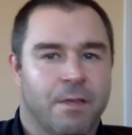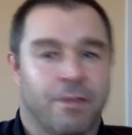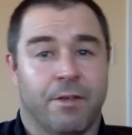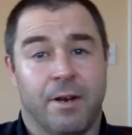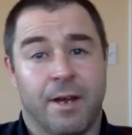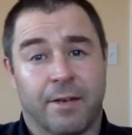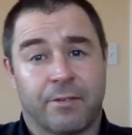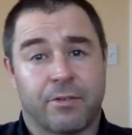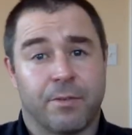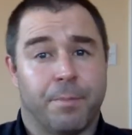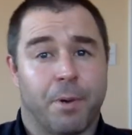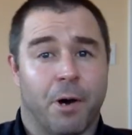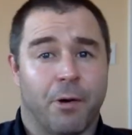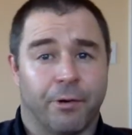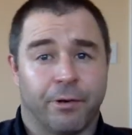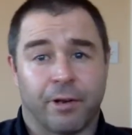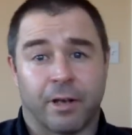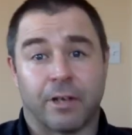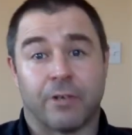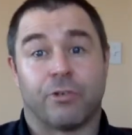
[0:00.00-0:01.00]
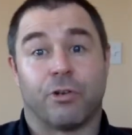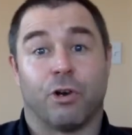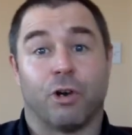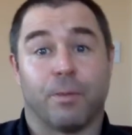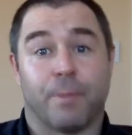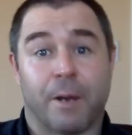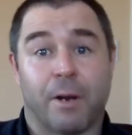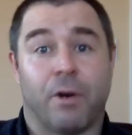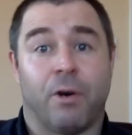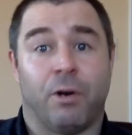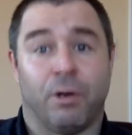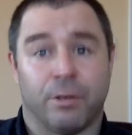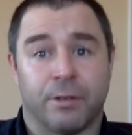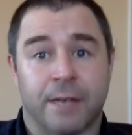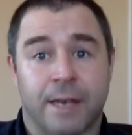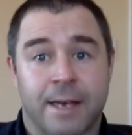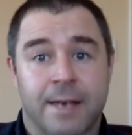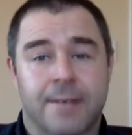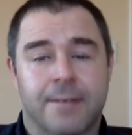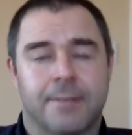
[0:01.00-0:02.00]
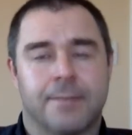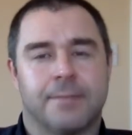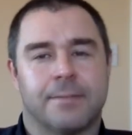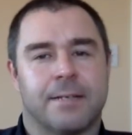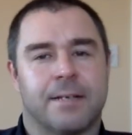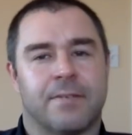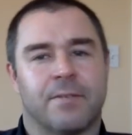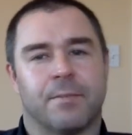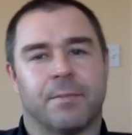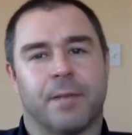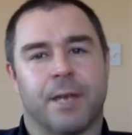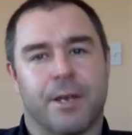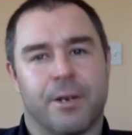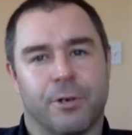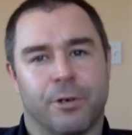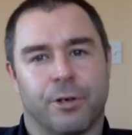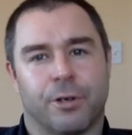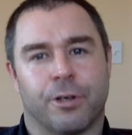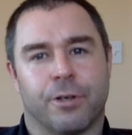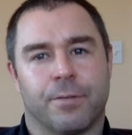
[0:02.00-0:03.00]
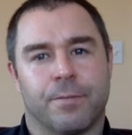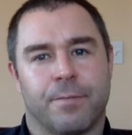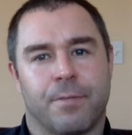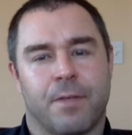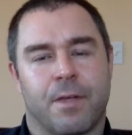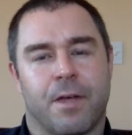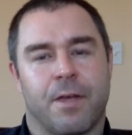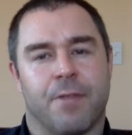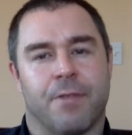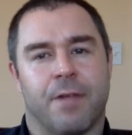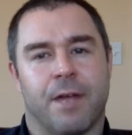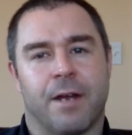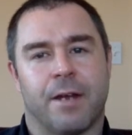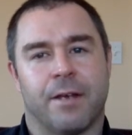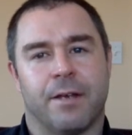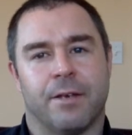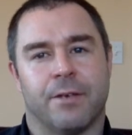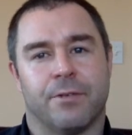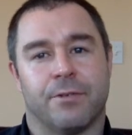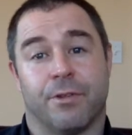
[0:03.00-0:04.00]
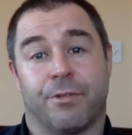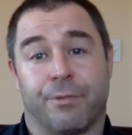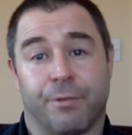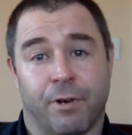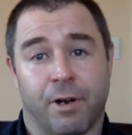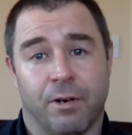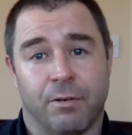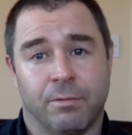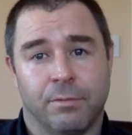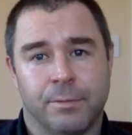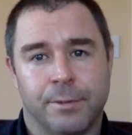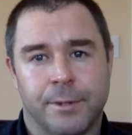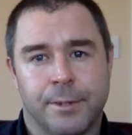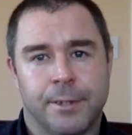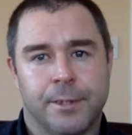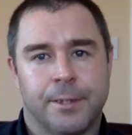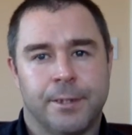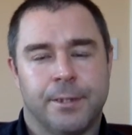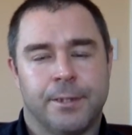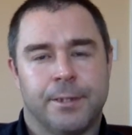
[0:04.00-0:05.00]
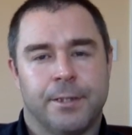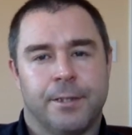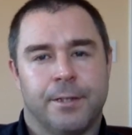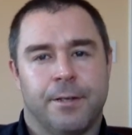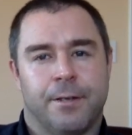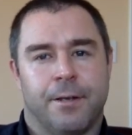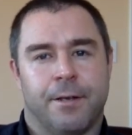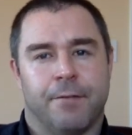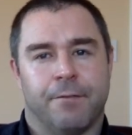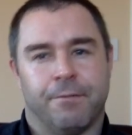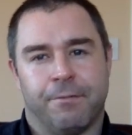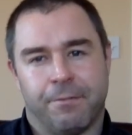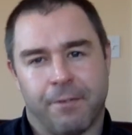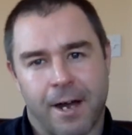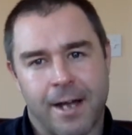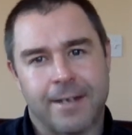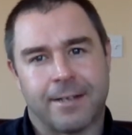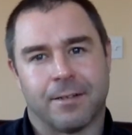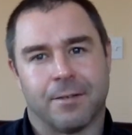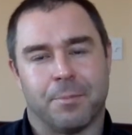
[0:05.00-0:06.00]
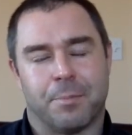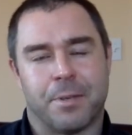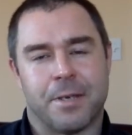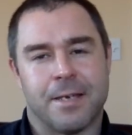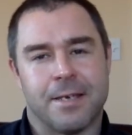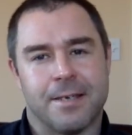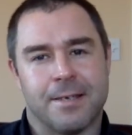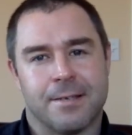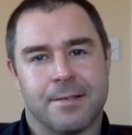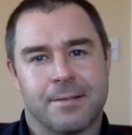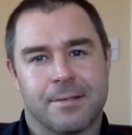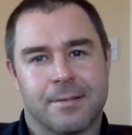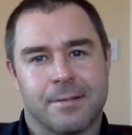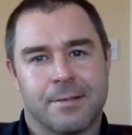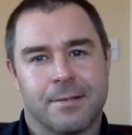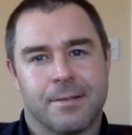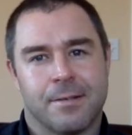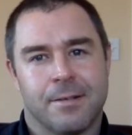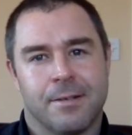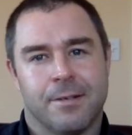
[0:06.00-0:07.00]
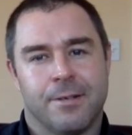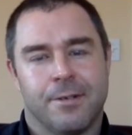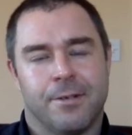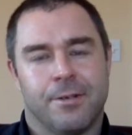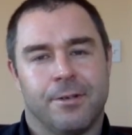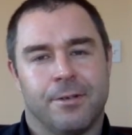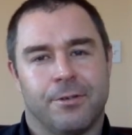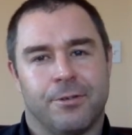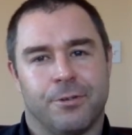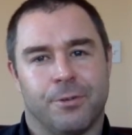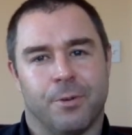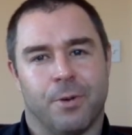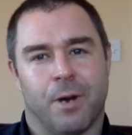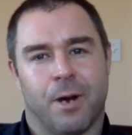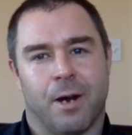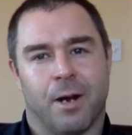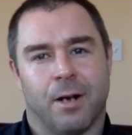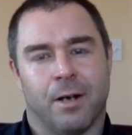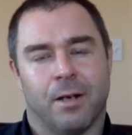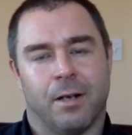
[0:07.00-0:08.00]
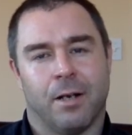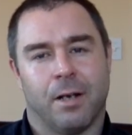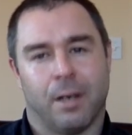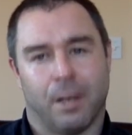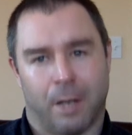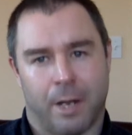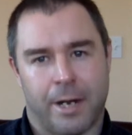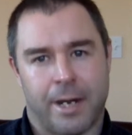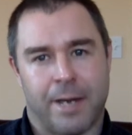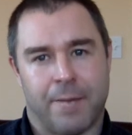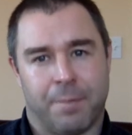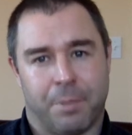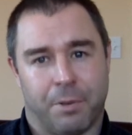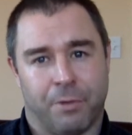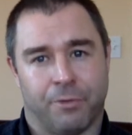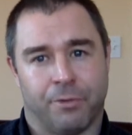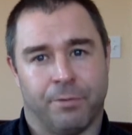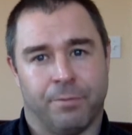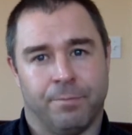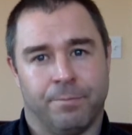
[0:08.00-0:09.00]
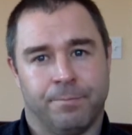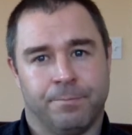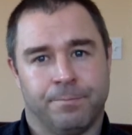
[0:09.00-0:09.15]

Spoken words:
The next component I could talk about all day, having played hooker, and that is the throw. A vital piece to our lineout puzzle.